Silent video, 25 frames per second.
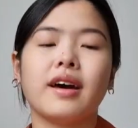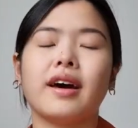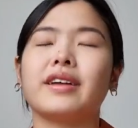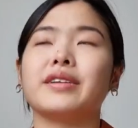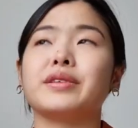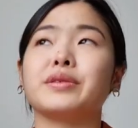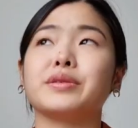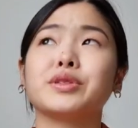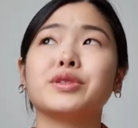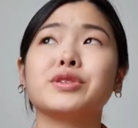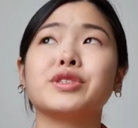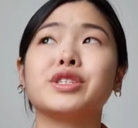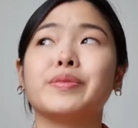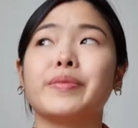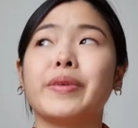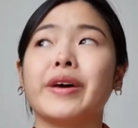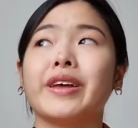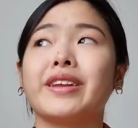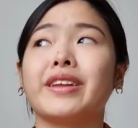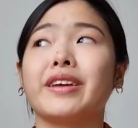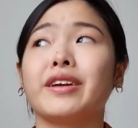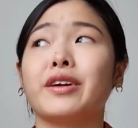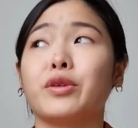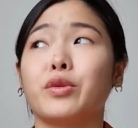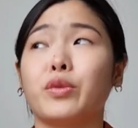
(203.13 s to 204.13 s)
And also
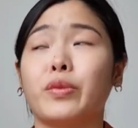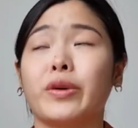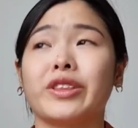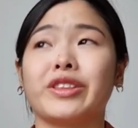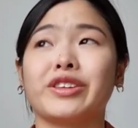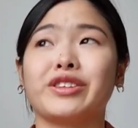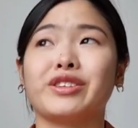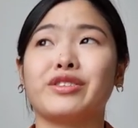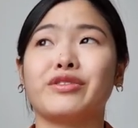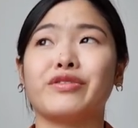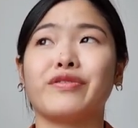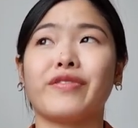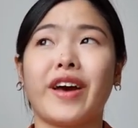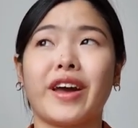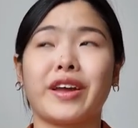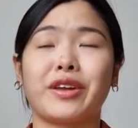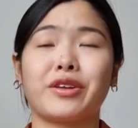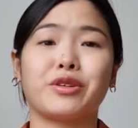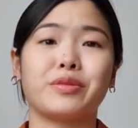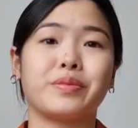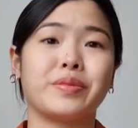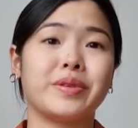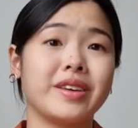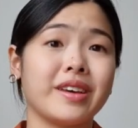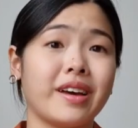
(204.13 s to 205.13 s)
depending on whether the
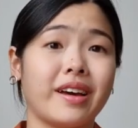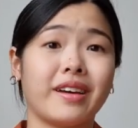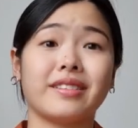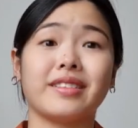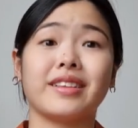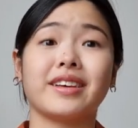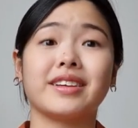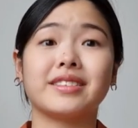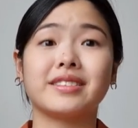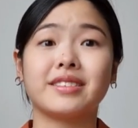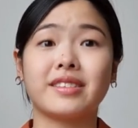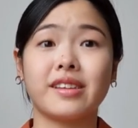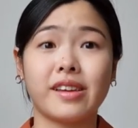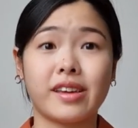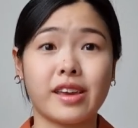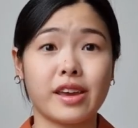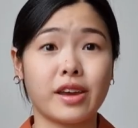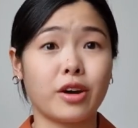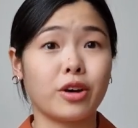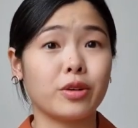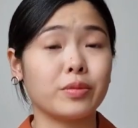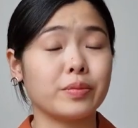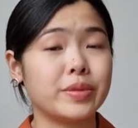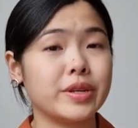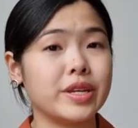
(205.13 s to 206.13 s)
fact your PI likes
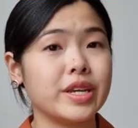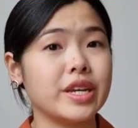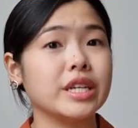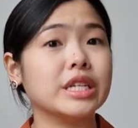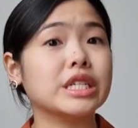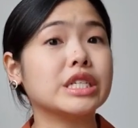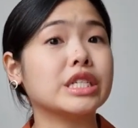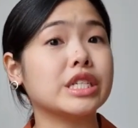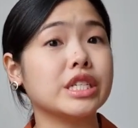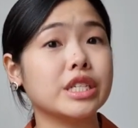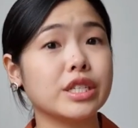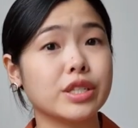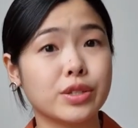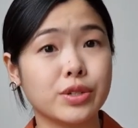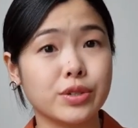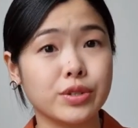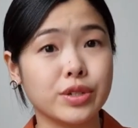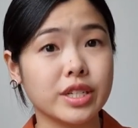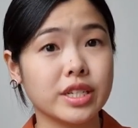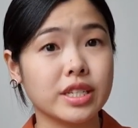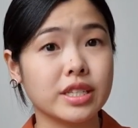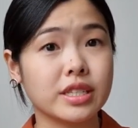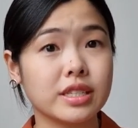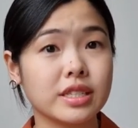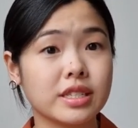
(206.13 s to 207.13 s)
taking on PhD
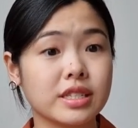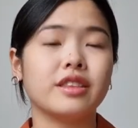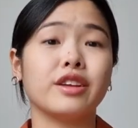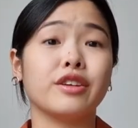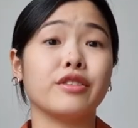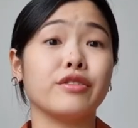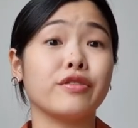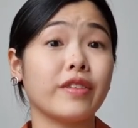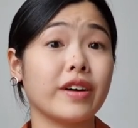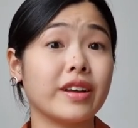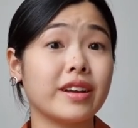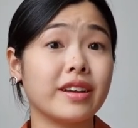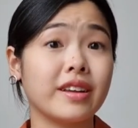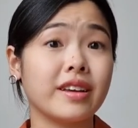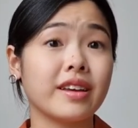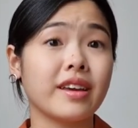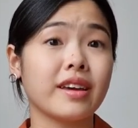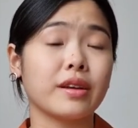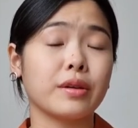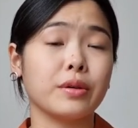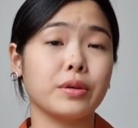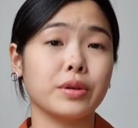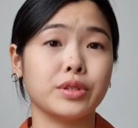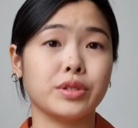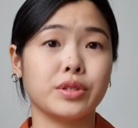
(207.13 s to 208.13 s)
students, their
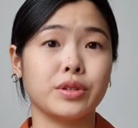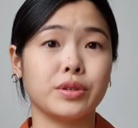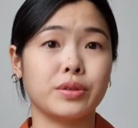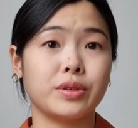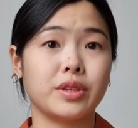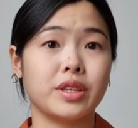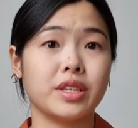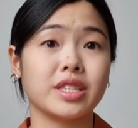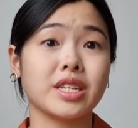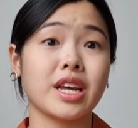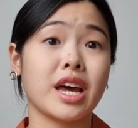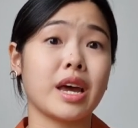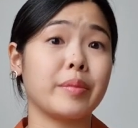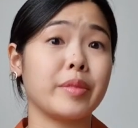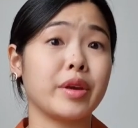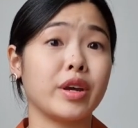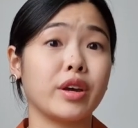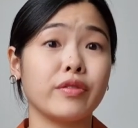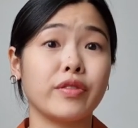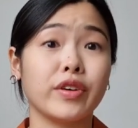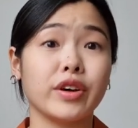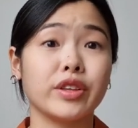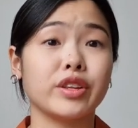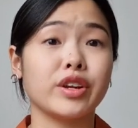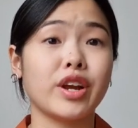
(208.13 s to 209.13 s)
funding, and also the
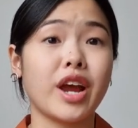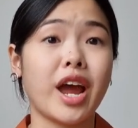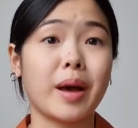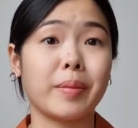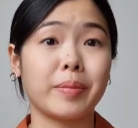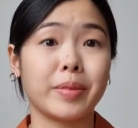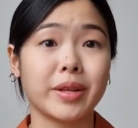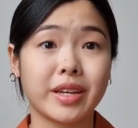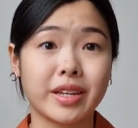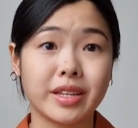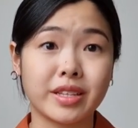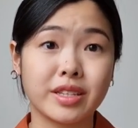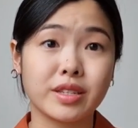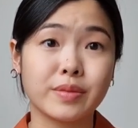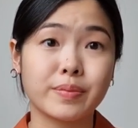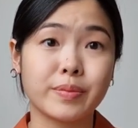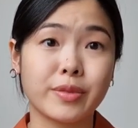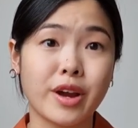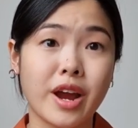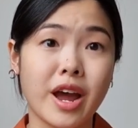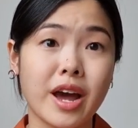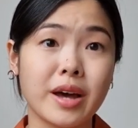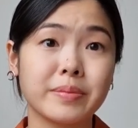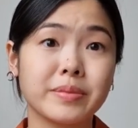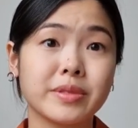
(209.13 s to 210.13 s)
timing of other applicants
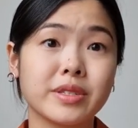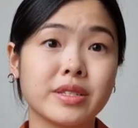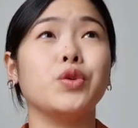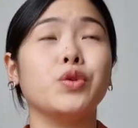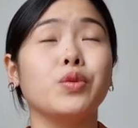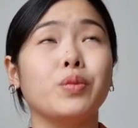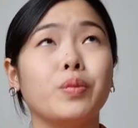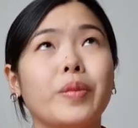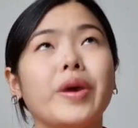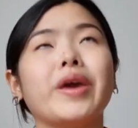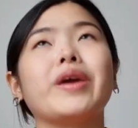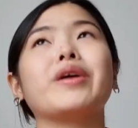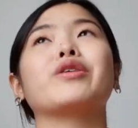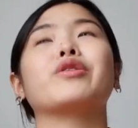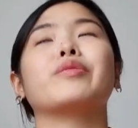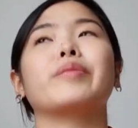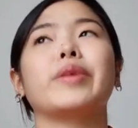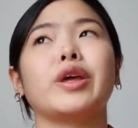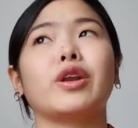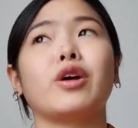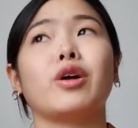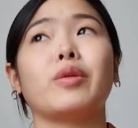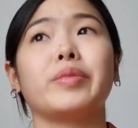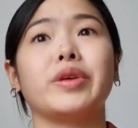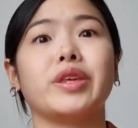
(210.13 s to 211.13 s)
perhaps, you may or
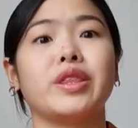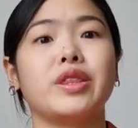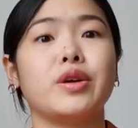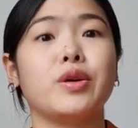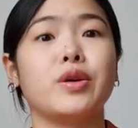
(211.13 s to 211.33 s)
may not be